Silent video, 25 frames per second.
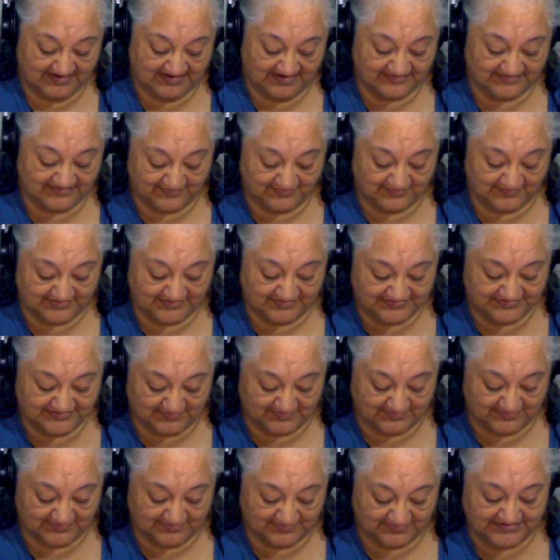as always
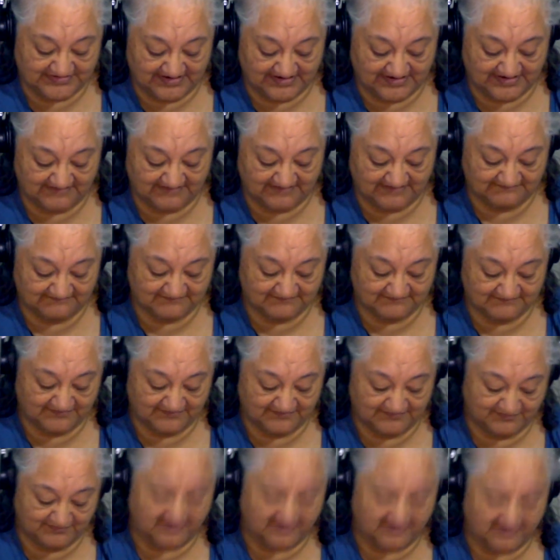here.
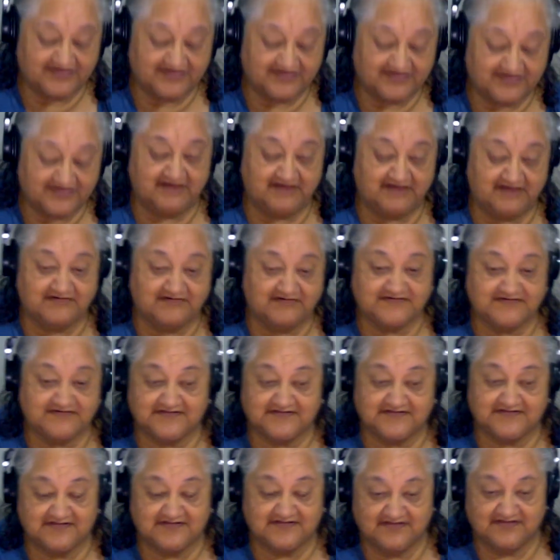Brother Darren,